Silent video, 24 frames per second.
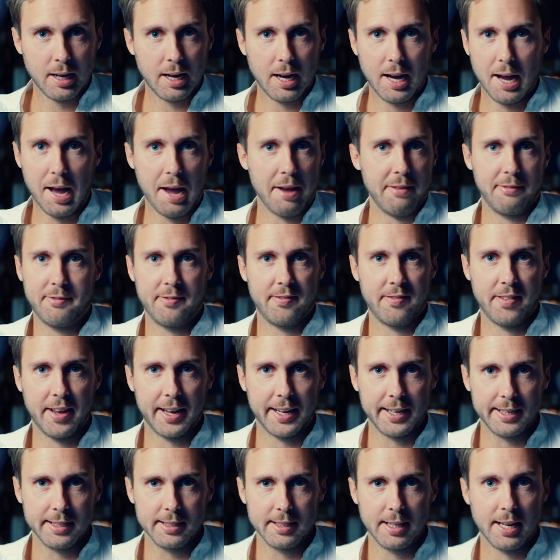I
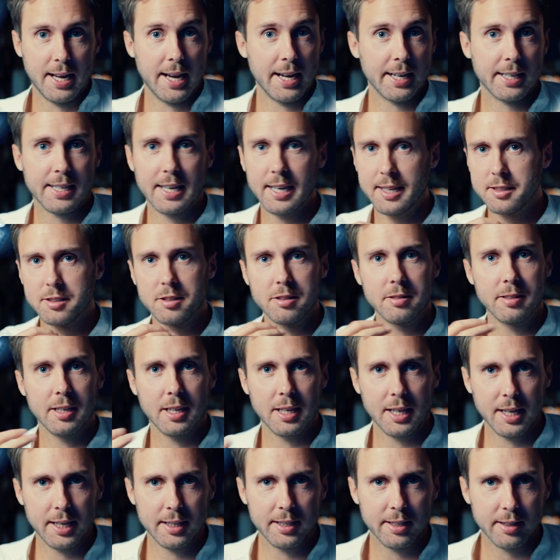fail. I can't do
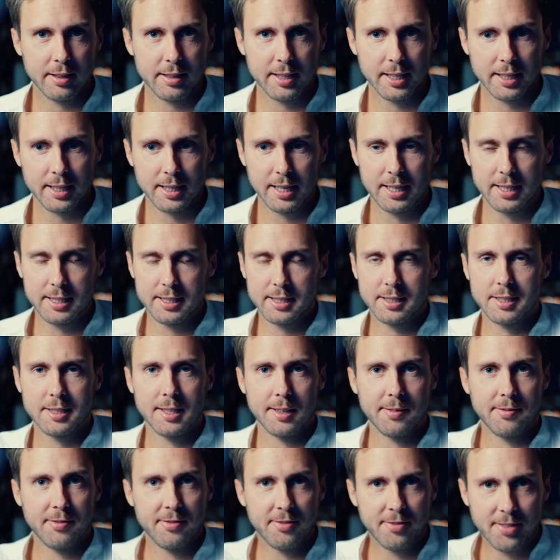anything and it's
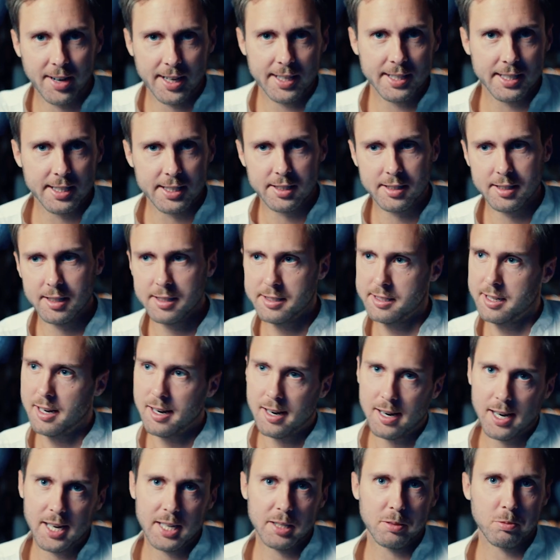not fun, it's just
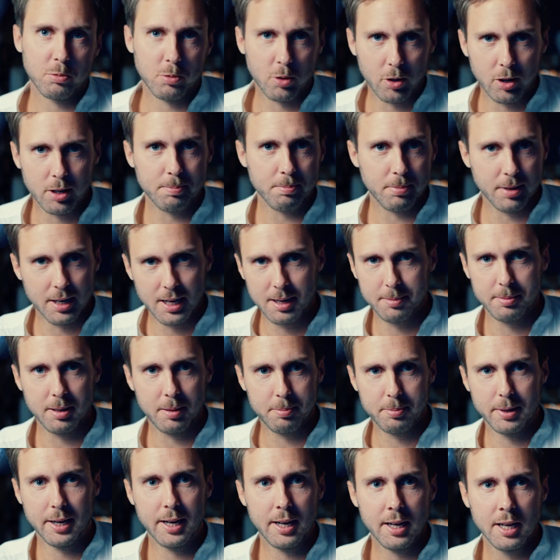hard work, blah blah
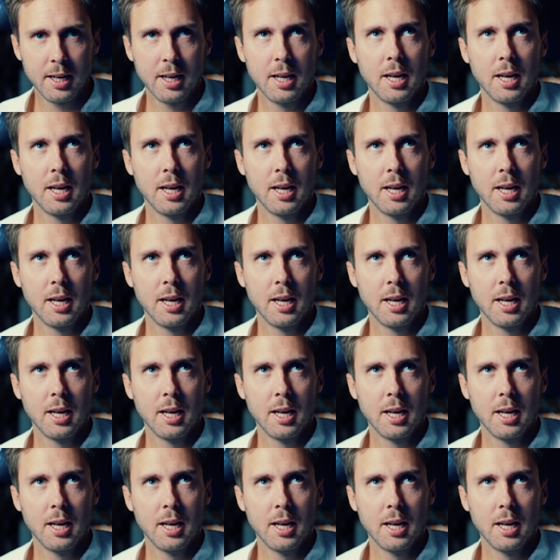blah.